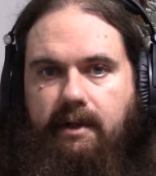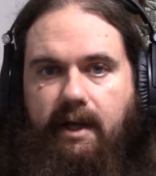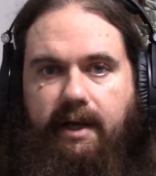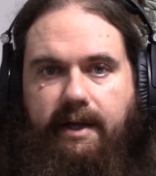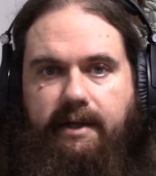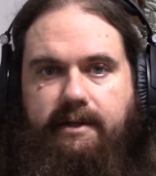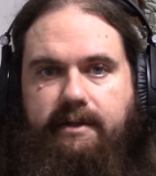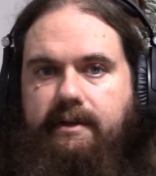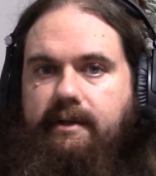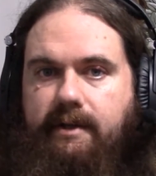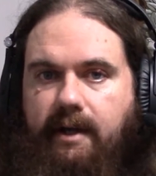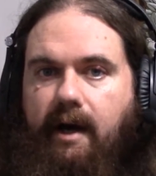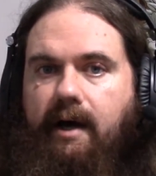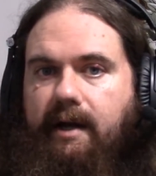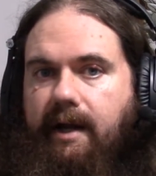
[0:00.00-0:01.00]
light,
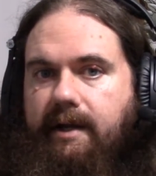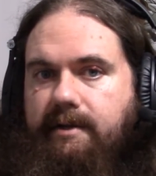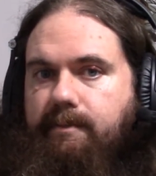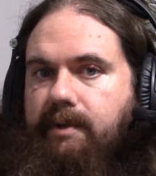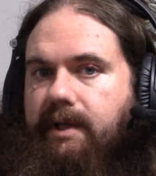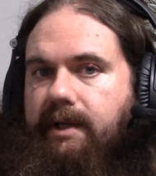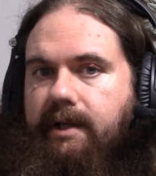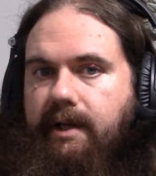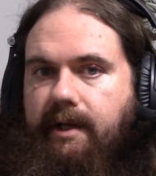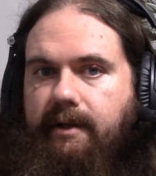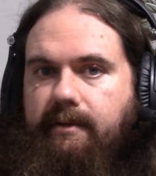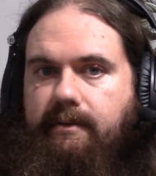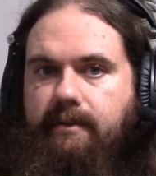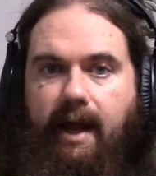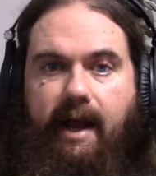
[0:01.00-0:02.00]
not as
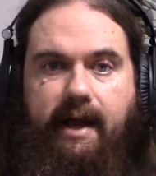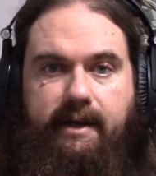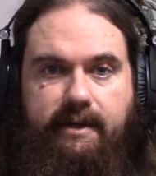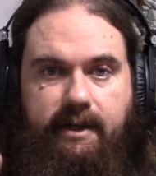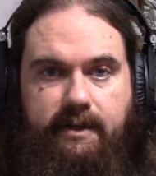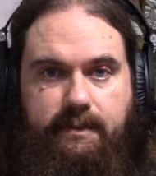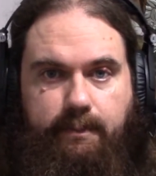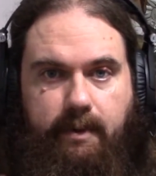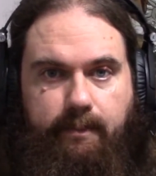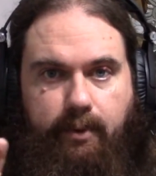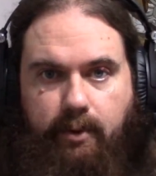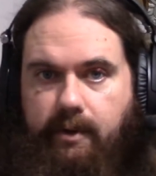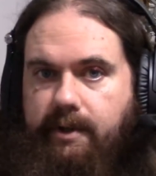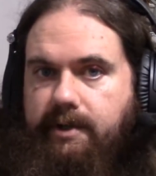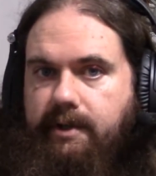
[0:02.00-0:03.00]
blinking. And it's
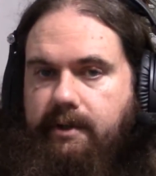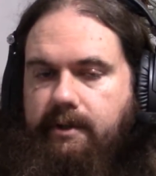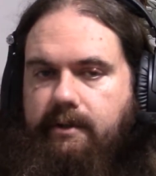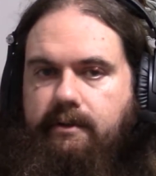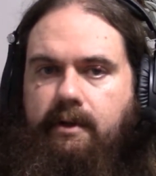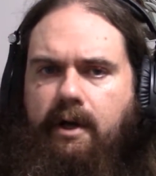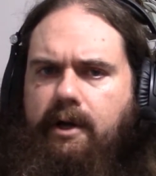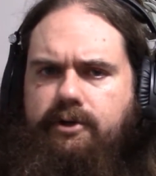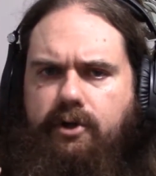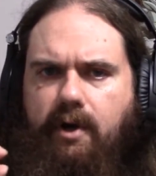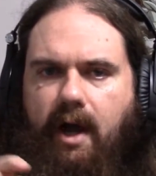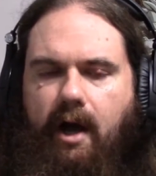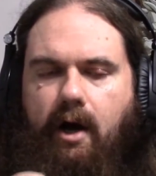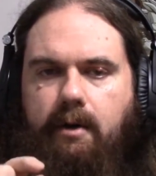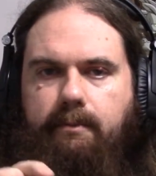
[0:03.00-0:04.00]
proportional to
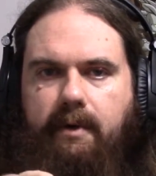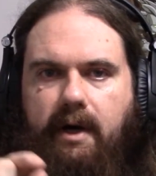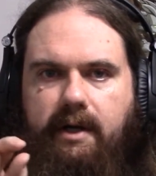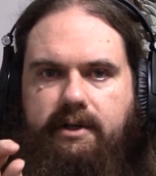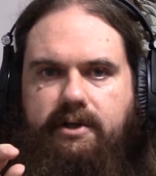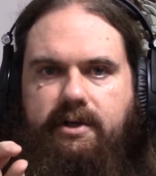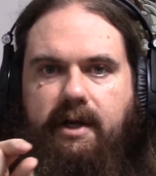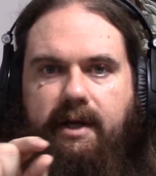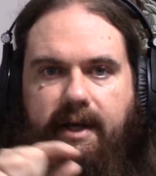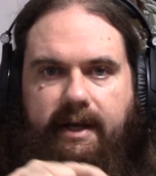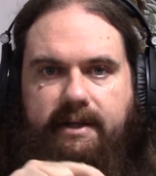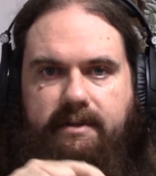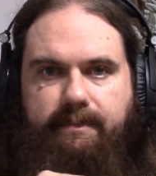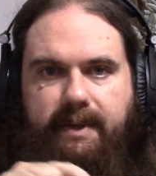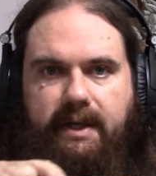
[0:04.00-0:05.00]
how much
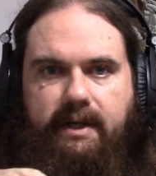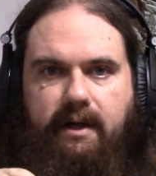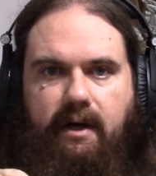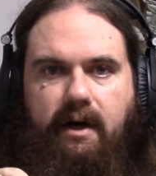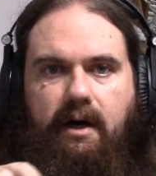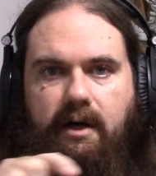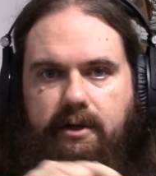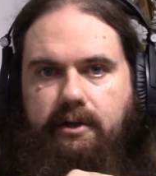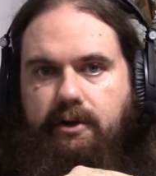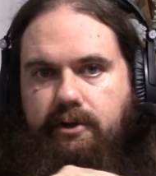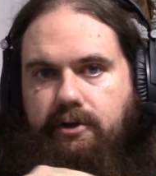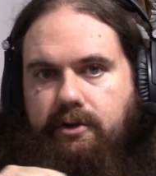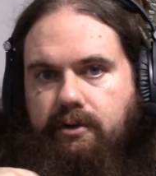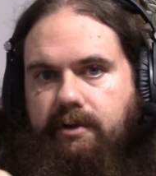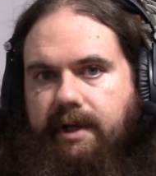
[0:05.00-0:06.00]
it's been
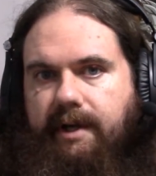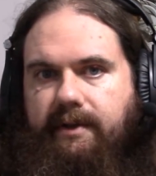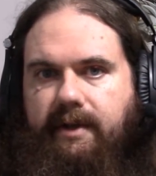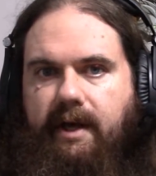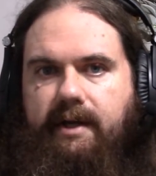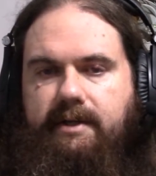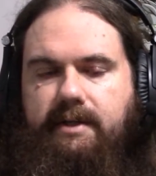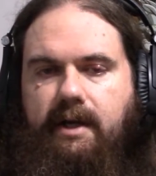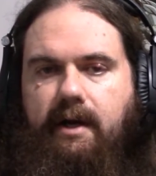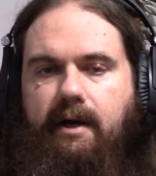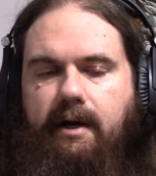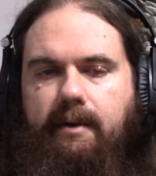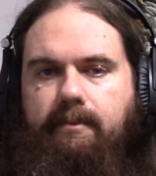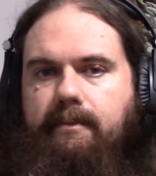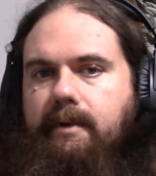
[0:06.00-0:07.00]
on during that
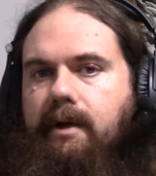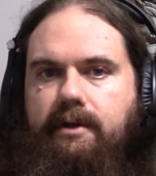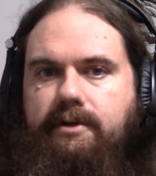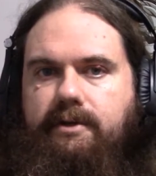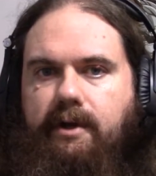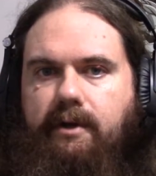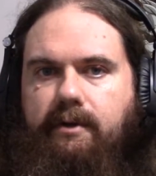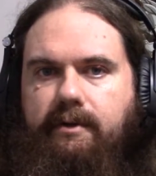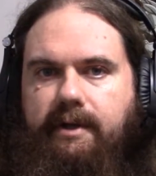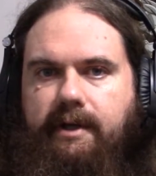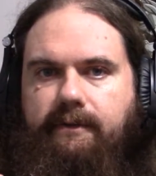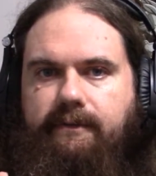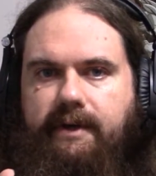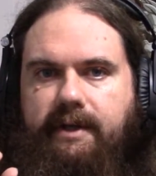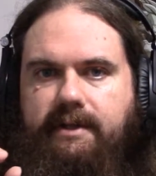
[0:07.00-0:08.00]
time. So
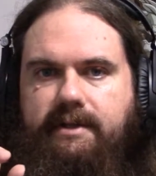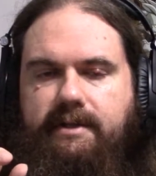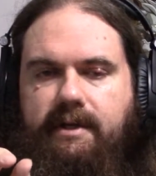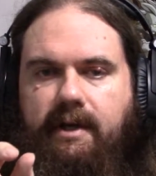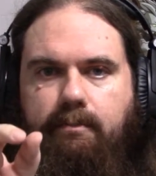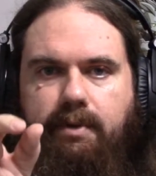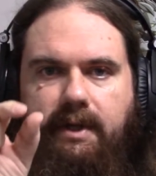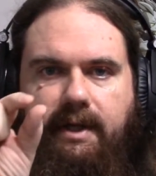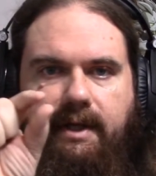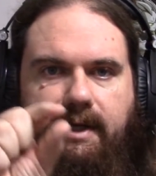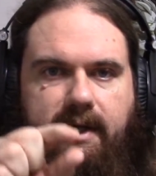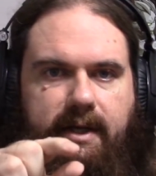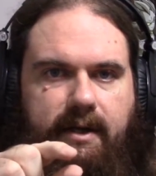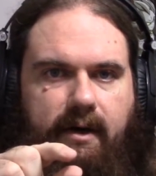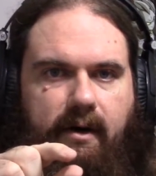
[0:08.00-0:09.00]
if it's
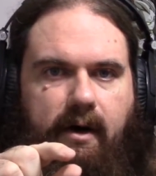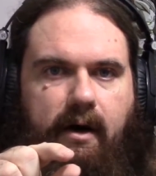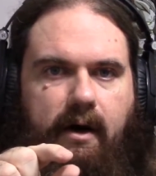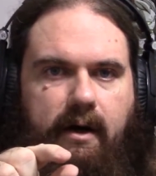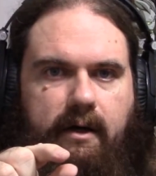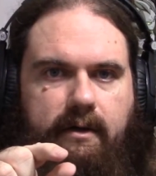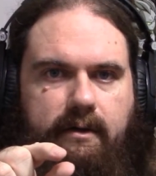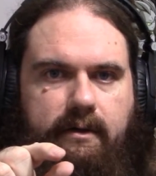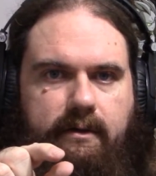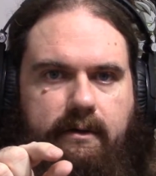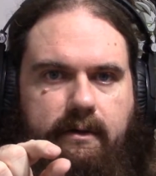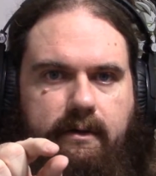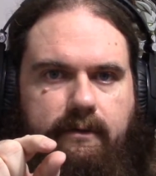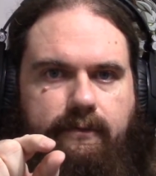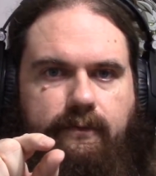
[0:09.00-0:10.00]
blinking on
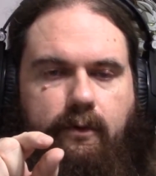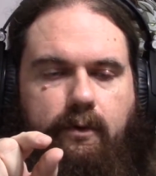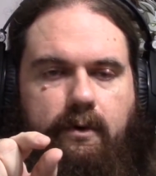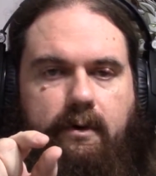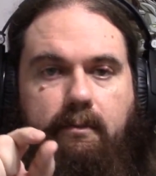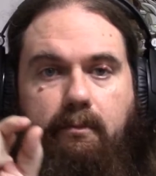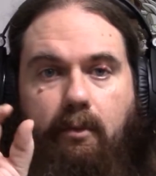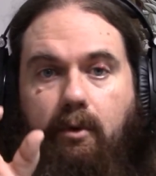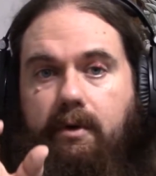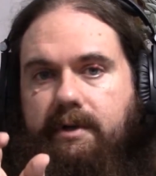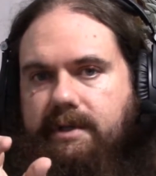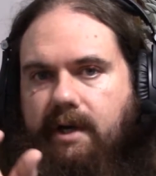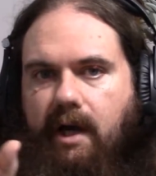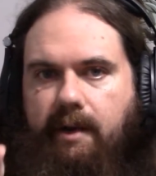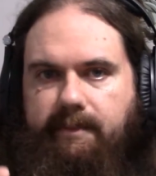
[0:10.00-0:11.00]
for more
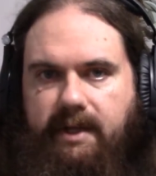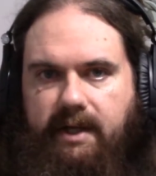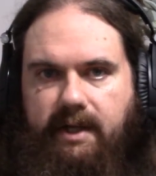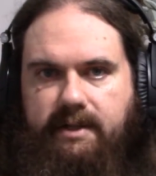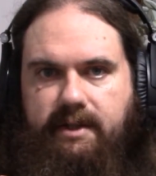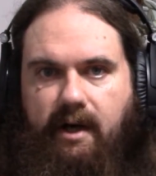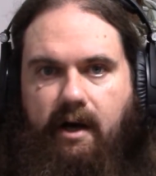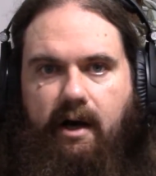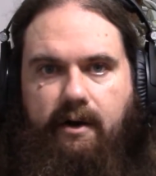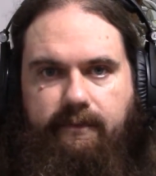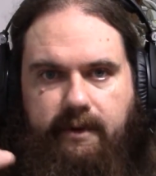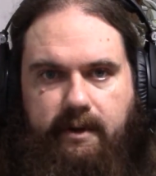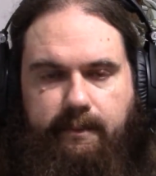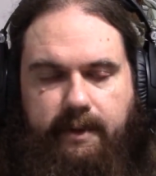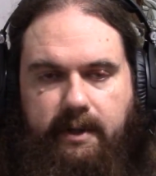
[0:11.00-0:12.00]
time than it's off,
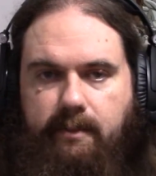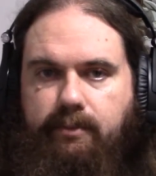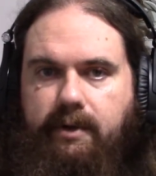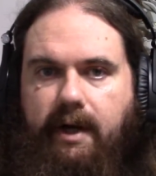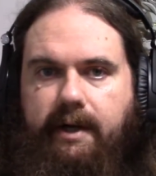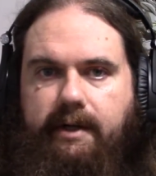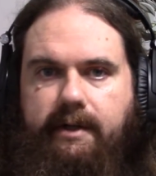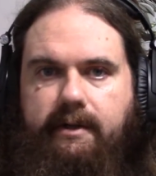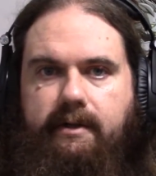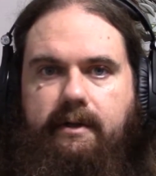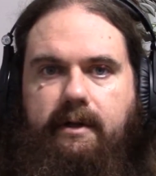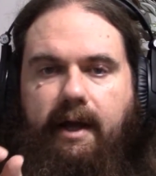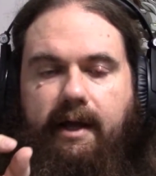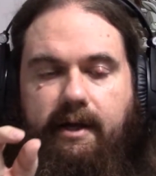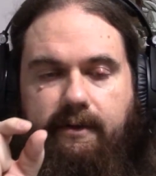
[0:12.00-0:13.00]
it'll appear brighter.
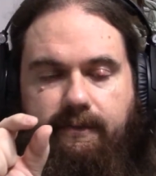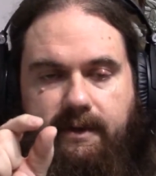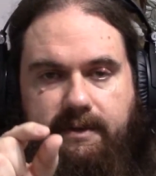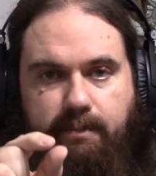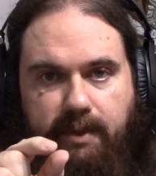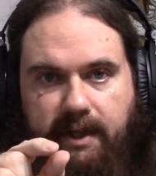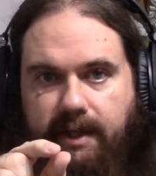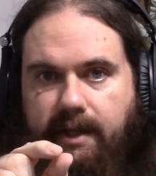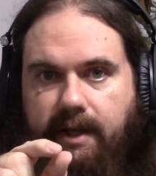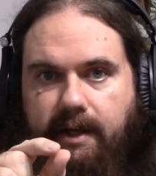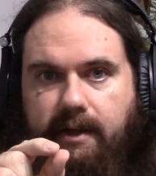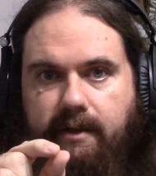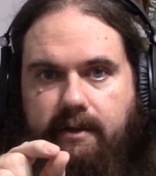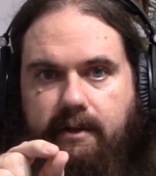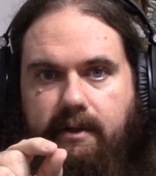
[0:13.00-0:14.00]
And if it's
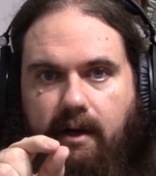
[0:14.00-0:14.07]
blinking